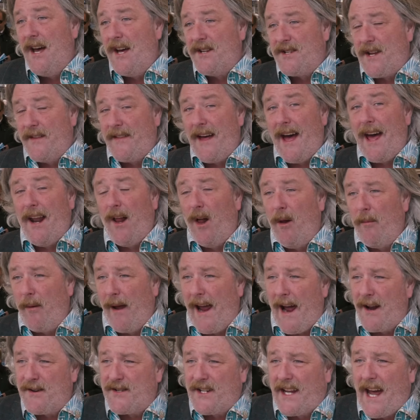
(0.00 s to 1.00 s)
so they'll all be
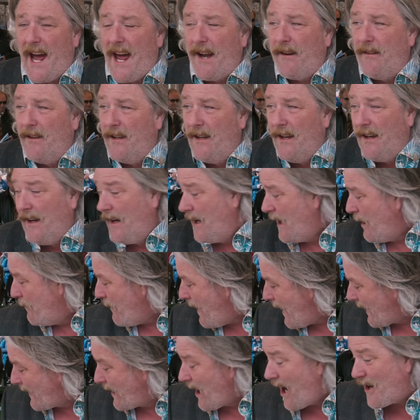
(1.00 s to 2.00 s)
out again.
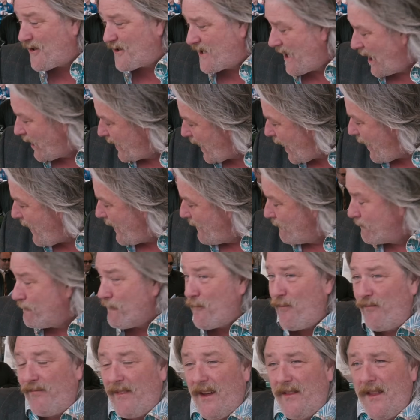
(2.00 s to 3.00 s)
My car's still going,
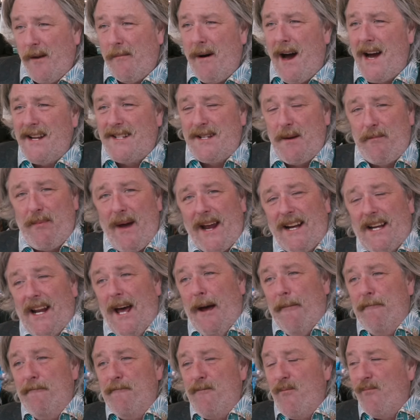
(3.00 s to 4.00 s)
the mighty
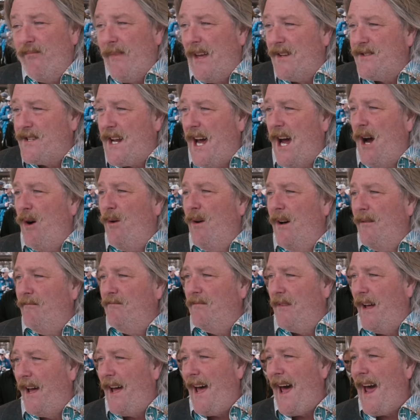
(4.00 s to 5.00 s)
Piglett. So,
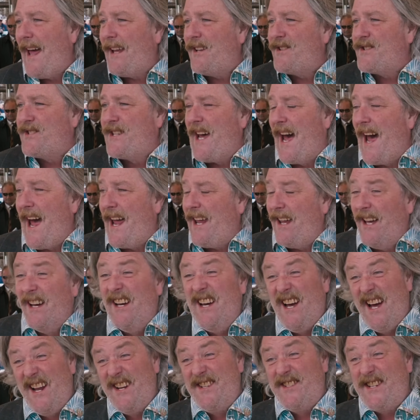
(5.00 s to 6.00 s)
ace day,
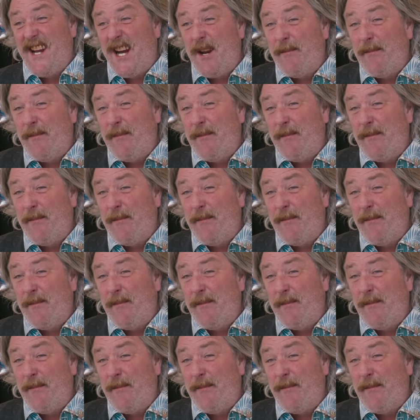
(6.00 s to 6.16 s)
did